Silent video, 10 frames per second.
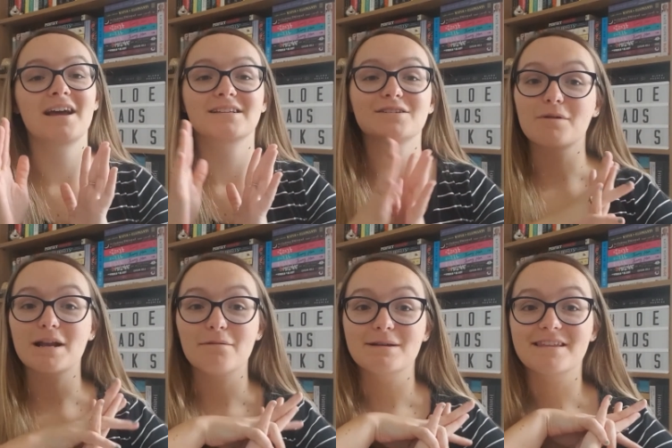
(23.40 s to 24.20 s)
sorry
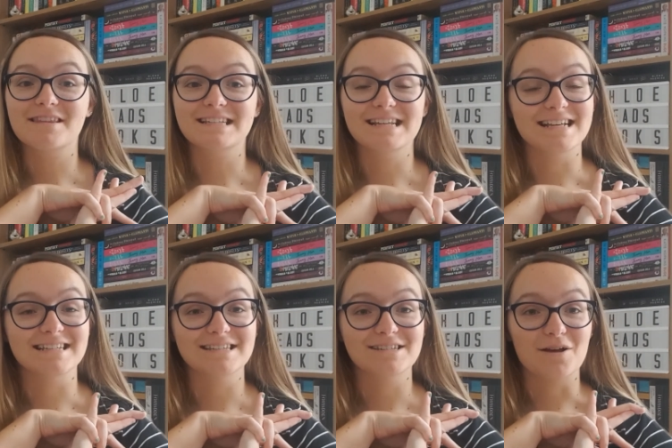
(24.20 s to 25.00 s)
Chloe that this is
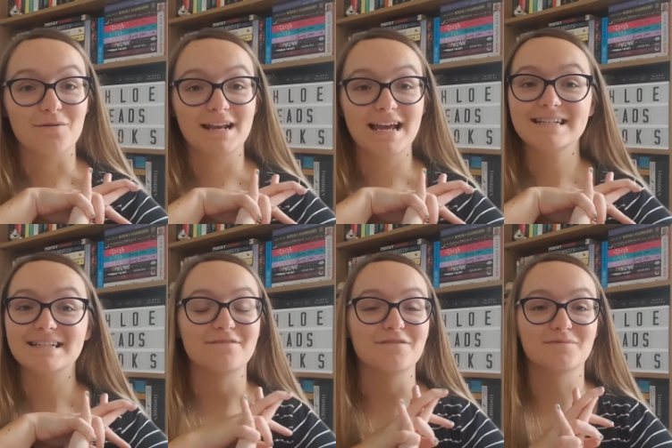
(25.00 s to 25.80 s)
so late.
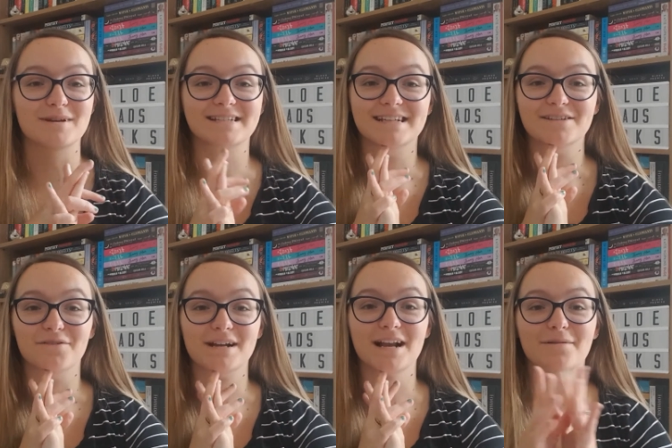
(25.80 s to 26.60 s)
It feels weird to say
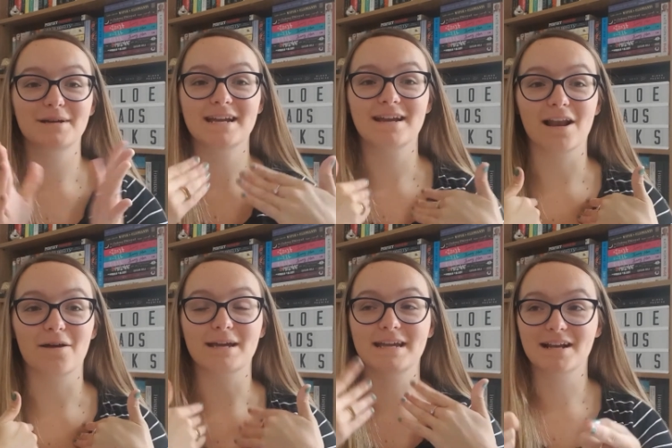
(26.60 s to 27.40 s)
sorry Chloe,
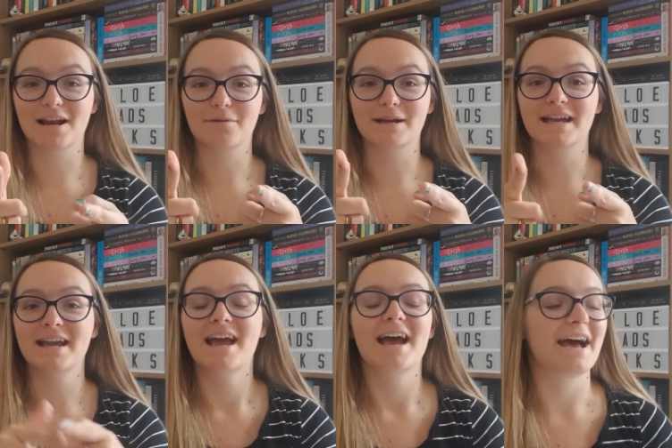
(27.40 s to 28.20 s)
Chloe, Chloe.
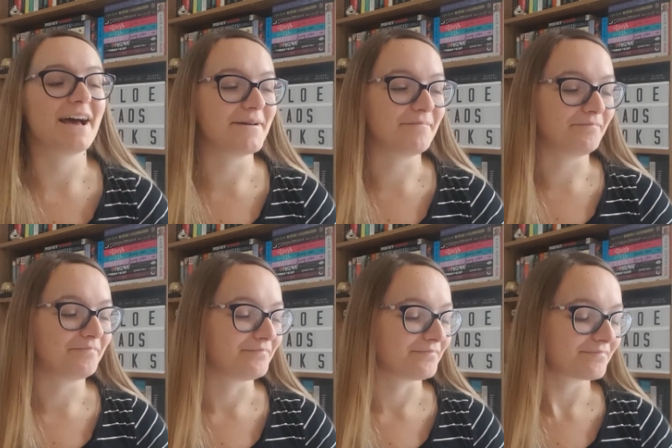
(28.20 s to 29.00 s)
Um,
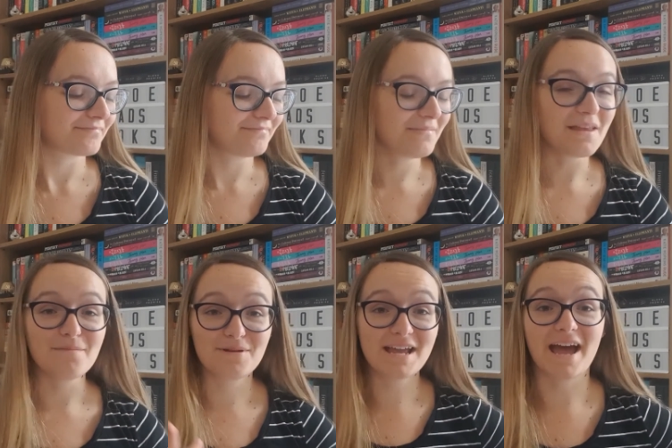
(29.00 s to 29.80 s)

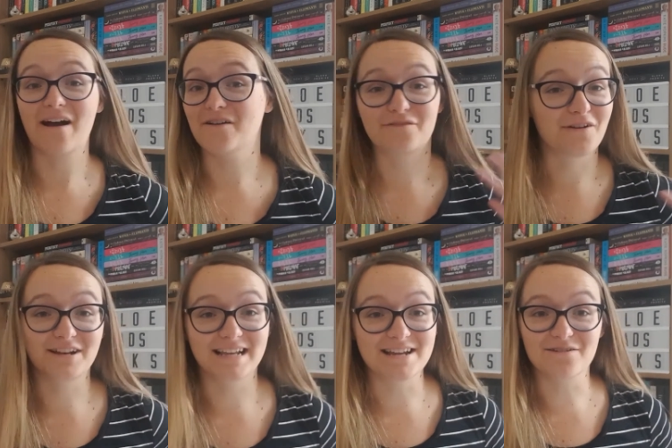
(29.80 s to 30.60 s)
But yeah, I
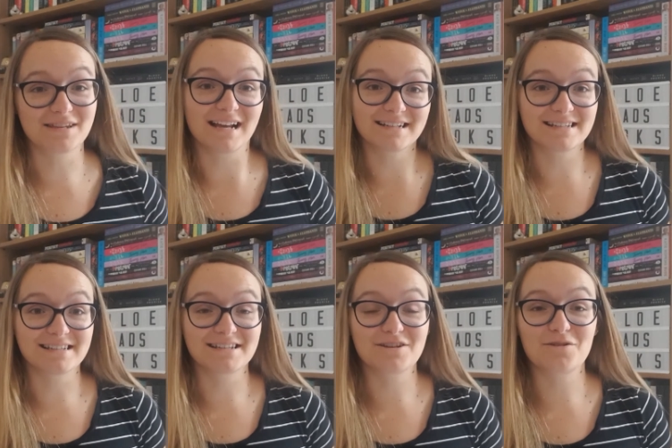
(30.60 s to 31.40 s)
finally got the
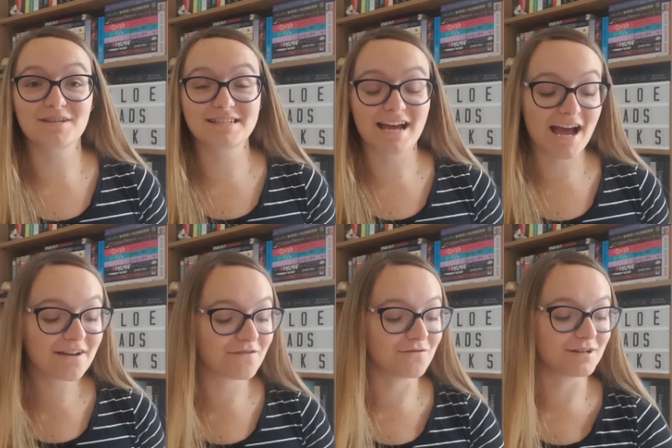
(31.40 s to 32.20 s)
answers to this tag
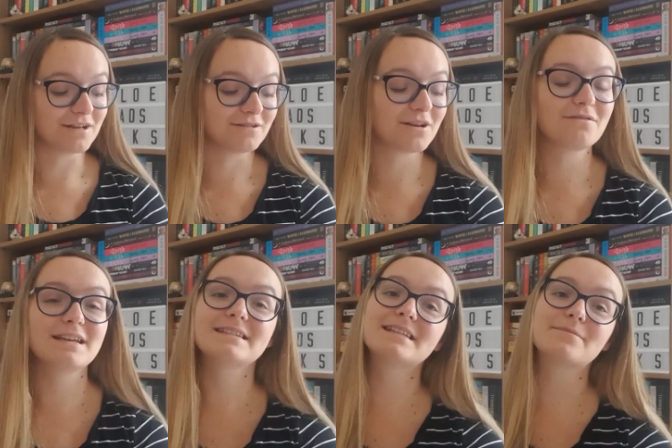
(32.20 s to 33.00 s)
for you. So
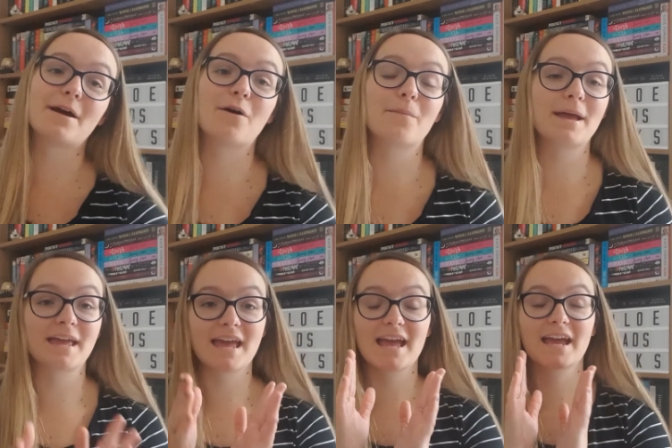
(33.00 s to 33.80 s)
this is about
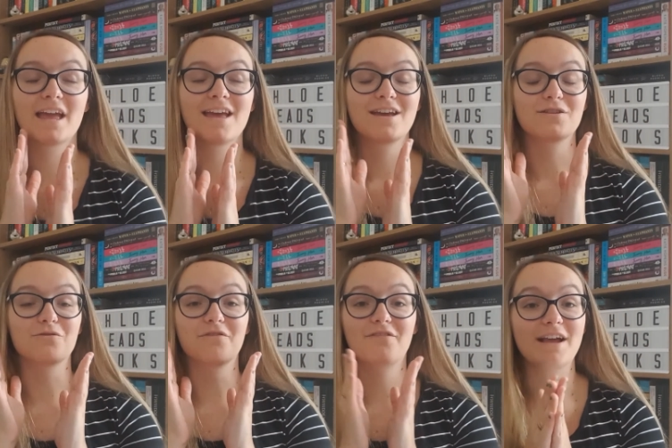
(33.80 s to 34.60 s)
picking
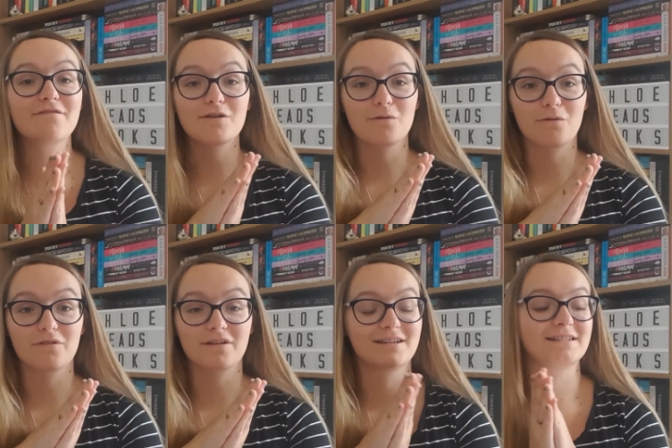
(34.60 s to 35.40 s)
your favourite
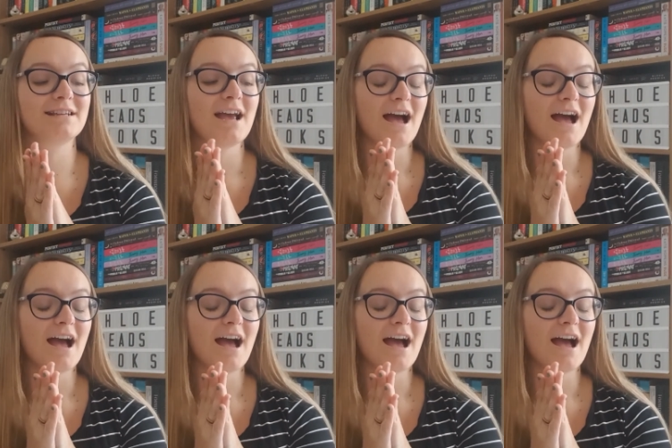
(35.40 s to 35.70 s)
authors